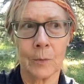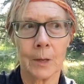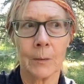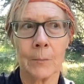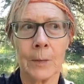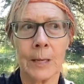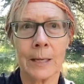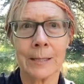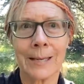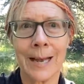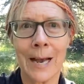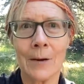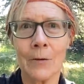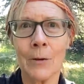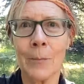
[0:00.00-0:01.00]
because
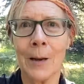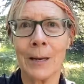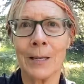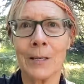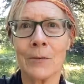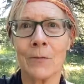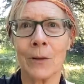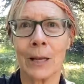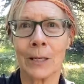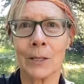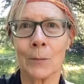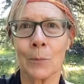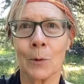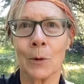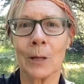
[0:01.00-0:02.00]
everybody's
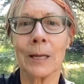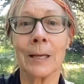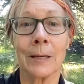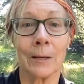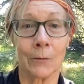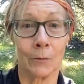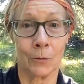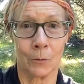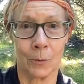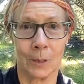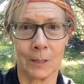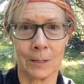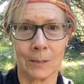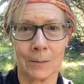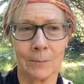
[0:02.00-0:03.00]
flexible in different
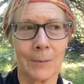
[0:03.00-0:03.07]
ways.